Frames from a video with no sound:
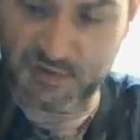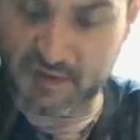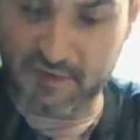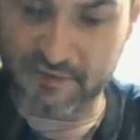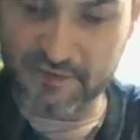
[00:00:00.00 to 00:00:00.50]

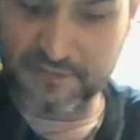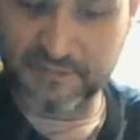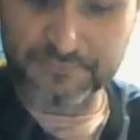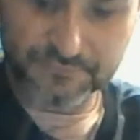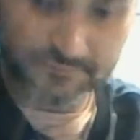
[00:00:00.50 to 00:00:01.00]
colors.
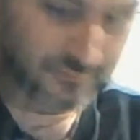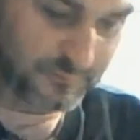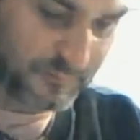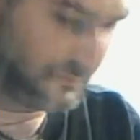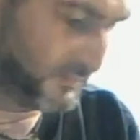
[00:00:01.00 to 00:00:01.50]

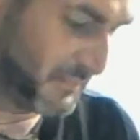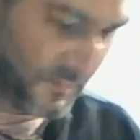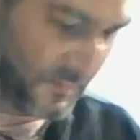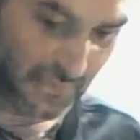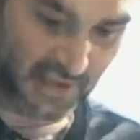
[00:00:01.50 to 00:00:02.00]

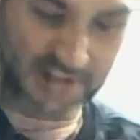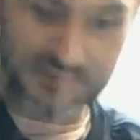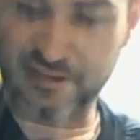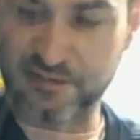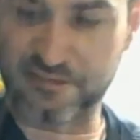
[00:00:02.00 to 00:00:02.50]
I guess
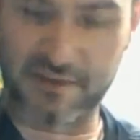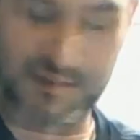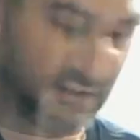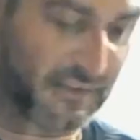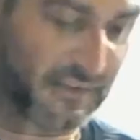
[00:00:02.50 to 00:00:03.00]
that looks like
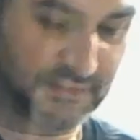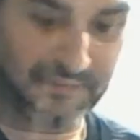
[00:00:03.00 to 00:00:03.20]
thirds.